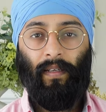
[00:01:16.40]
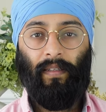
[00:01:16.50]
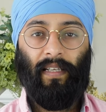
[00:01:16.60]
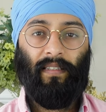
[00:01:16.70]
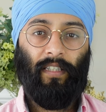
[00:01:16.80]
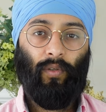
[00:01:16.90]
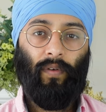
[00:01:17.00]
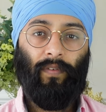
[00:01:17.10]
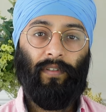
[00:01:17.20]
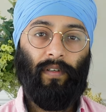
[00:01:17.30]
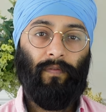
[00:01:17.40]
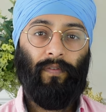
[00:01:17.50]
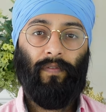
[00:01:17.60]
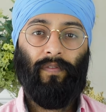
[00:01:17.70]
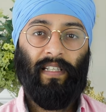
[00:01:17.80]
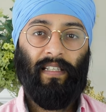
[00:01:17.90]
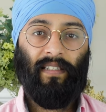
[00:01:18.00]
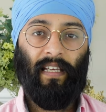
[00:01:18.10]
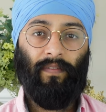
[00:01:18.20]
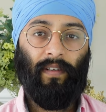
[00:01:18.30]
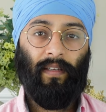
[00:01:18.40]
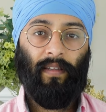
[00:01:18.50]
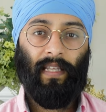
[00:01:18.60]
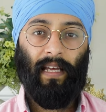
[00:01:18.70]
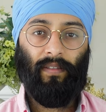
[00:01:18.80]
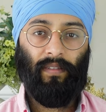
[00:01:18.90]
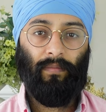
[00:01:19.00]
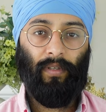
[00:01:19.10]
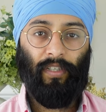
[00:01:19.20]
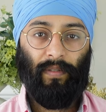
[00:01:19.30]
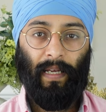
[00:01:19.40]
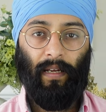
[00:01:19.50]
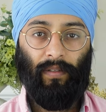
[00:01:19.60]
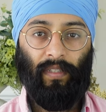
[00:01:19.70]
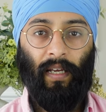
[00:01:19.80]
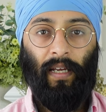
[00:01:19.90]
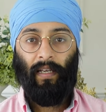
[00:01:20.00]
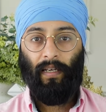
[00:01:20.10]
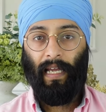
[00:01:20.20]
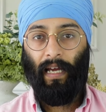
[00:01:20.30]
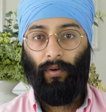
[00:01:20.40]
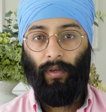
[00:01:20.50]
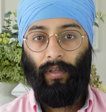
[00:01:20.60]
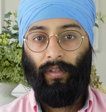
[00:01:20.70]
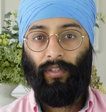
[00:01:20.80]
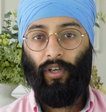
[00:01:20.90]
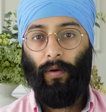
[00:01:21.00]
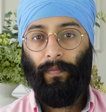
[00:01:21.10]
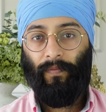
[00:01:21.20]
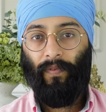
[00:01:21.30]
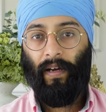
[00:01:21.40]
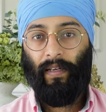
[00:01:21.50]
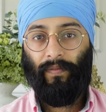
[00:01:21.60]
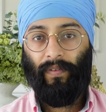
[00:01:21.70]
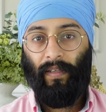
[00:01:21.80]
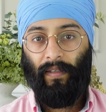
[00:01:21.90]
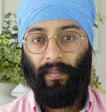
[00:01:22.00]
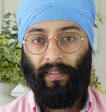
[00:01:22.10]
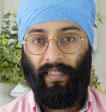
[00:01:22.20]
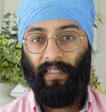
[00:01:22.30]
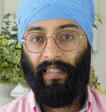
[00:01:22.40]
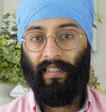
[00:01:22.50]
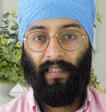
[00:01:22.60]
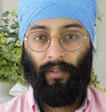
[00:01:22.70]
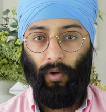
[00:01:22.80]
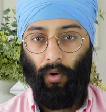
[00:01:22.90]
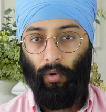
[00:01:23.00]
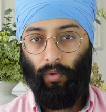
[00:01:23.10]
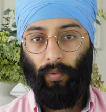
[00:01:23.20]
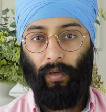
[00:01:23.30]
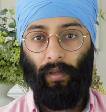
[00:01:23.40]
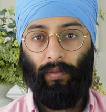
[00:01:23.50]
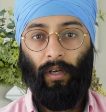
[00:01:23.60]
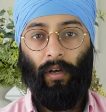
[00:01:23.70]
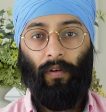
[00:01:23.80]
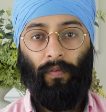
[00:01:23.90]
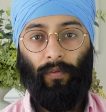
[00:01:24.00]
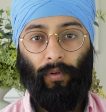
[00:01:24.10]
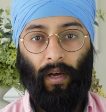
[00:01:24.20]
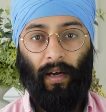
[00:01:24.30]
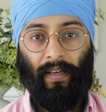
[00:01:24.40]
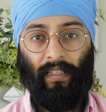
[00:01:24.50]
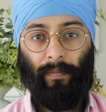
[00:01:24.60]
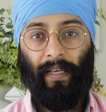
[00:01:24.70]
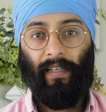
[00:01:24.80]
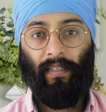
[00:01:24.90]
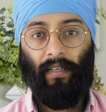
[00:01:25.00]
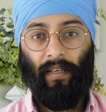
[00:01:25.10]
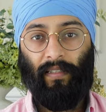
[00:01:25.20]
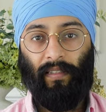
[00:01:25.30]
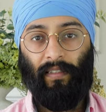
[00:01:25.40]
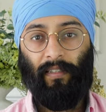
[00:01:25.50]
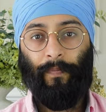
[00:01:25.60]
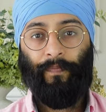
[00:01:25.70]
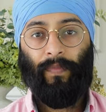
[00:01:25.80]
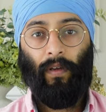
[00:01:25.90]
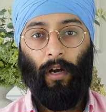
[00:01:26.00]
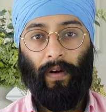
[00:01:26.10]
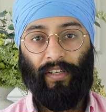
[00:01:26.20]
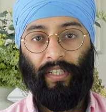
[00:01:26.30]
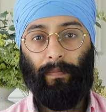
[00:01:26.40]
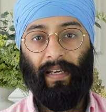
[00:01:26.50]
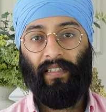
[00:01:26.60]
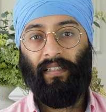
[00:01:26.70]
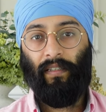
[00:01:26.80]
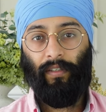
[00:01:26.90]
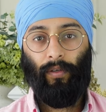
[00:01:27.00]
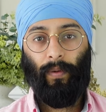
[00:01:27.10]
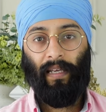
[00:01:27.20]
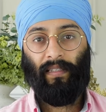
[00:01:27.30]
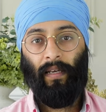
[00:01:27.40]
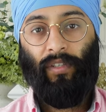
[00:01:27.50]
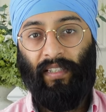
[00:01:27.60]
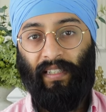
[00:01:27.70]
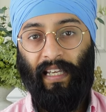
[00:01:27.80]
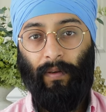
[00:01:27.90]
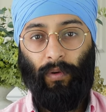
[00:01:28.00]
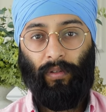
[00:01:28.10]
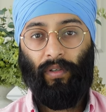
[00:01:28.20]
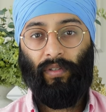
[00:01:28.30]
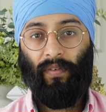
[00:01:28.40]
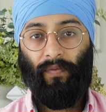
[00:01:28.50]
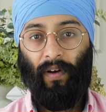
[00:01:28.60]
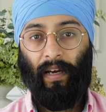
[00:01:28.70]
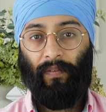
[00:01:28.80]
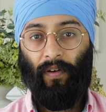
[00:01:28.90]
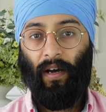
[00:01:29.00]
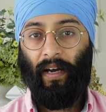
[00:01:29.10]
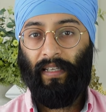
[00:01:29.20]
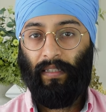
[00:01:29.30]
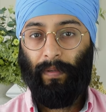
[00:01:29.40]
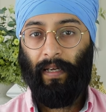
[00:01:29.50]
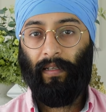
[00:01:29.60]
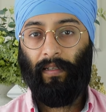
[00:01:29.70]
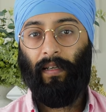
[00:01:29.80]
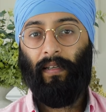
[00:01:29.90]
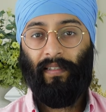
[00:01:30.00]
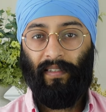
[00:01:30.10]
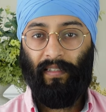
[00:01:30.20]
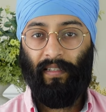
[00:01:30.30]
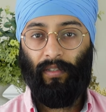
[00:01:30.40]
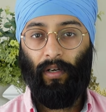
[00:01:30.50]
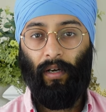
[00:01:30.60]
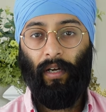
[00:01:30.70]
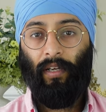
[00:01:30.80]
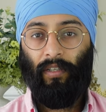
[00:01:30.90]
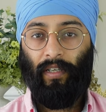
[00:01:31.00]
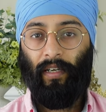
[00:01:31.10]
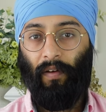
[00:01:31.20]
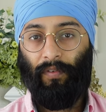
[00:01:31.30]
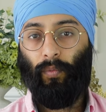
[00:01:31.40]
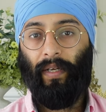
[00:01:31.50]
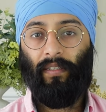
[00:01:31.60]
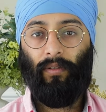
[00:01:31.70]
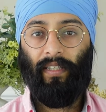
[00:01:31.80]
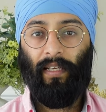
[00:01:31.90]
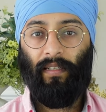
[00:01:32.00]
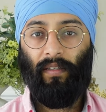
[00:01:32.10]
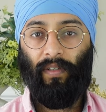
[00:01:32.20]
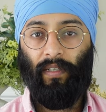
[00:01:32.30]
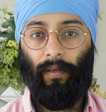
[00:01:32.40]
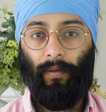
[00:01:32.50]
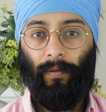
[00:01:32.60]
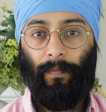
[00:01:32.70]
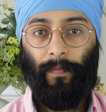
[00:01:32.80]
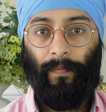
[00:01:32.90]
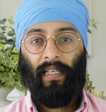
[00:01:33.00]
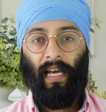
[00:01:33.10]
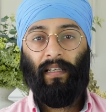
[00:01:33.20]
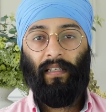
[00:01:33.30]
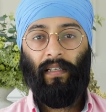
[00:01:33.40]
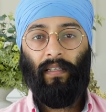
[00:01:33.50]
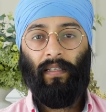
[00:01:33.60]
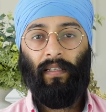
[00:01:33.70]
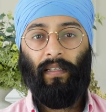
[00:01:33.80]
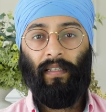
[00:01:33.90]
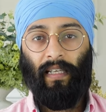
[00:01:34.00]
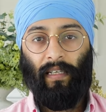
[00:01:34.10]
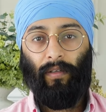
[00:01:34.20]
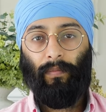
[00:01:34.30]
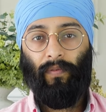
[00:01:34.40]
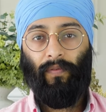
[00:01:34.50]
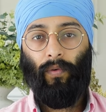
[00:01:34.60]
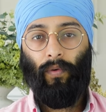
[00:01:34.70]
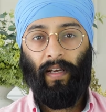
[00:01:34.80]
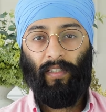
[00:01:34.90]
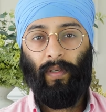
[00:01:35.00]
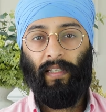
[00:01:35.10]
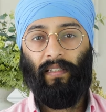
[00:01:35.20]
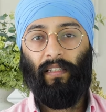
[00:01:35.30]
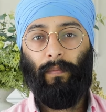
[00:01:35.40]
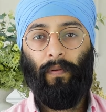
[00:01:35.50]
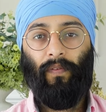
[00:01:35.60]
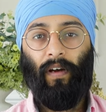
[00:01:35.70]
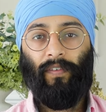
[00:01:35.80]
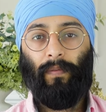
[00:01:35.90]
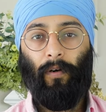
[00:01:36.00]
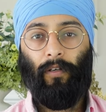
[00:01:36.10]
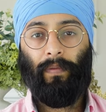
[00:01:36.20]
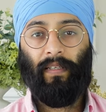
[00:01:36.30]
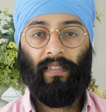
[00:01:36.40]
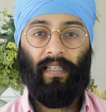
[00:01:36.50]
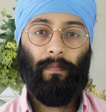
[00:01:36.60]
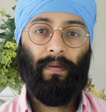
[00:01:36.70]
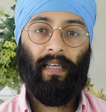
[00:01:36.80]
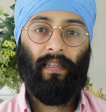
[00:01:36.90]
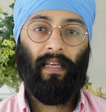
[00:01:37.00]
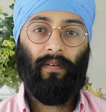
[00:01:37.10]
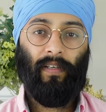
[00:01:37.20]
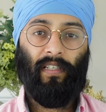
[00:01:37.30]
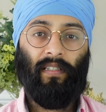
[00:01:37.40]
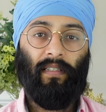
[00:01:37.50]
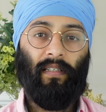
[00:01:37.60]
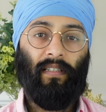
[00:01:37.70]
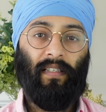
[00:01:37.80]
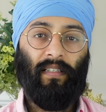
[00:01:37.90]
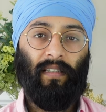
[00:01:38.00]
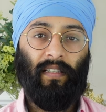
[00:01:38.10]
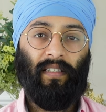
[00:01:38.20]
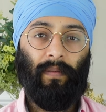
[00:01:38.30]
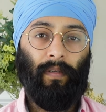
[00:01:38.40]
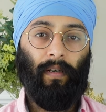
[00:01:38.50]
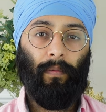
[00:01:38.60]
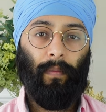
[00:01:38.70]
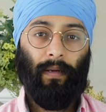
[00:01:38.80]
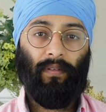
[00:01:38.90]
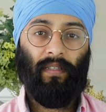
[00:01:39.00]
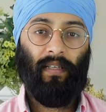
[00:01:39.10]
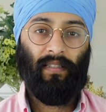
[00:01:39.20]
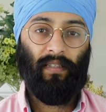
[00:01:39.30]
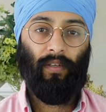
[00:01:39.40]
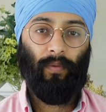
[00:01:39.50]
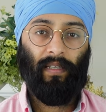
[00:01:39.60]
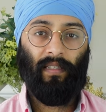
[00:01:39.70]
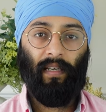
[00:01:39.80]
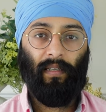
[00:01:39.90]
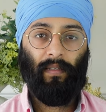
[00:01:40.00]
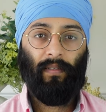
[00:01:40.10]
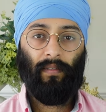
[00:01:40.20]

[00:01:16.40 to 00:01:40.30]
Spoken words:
and that's the equivalent of 57,000 British pounds. Now, the top five cities in the whole world for the highest paid nurses are actually based in the US. To see what those five highest paying cities are, you're gonna have to wait till the end of the video. Canada is at number four as well as the number five spot because they pay their registered nurses the similar amount as the USA.